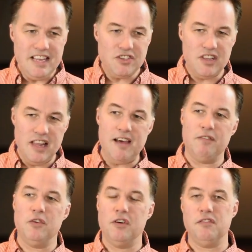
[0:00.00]
Each
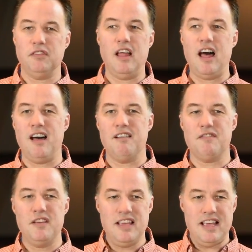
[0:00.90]
level of
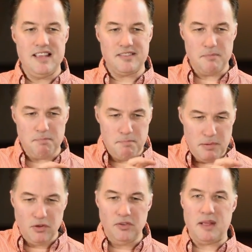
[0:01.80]
love is a
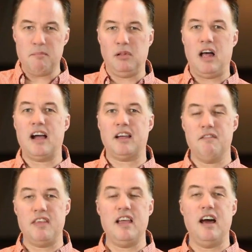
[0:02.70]
building
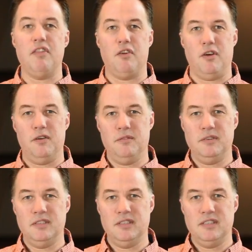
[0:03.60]
block of the other.
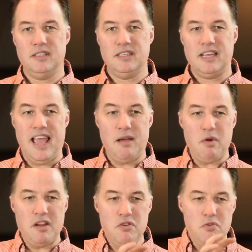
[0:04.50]

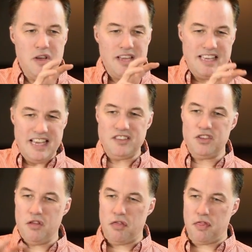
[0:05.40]
And when you
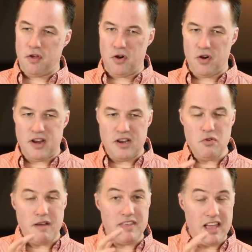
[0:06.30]
get to the third
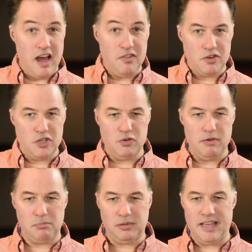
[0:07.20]
and you have the other
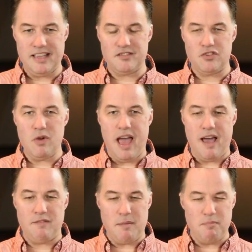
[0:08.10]
2 in place, you
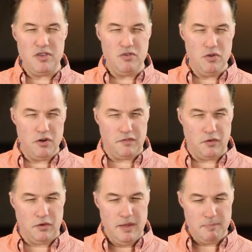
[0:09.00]
have a
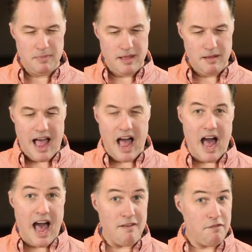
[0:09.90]
beautiful,
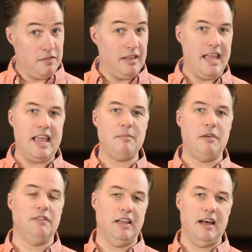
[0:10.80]
hot
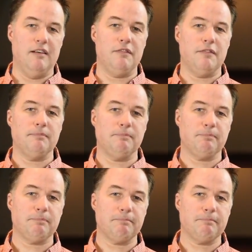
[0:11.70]
flame of love.